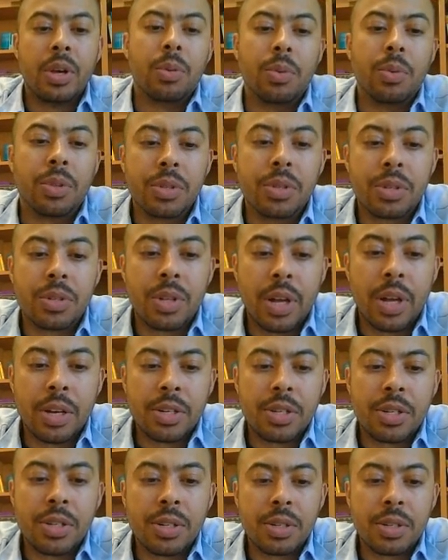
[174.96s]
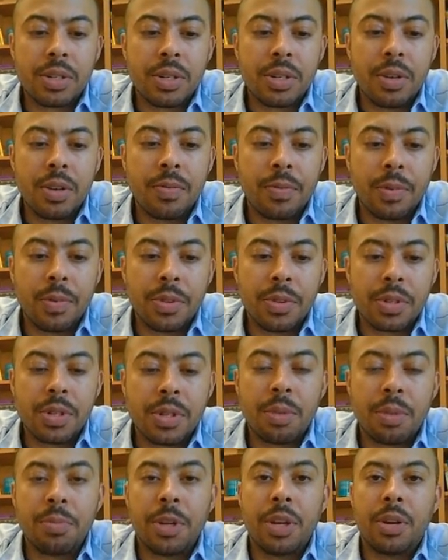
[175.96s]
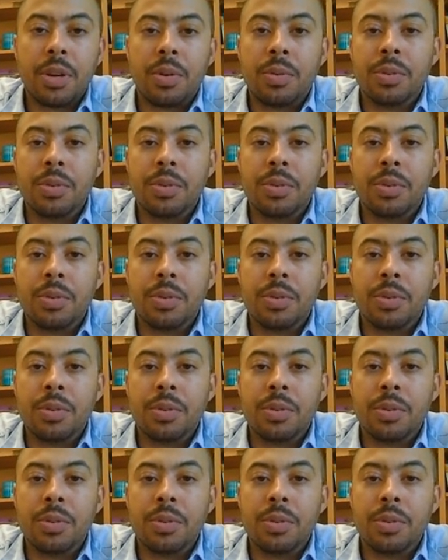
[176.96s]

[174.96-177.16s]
With the /16 for the subnet,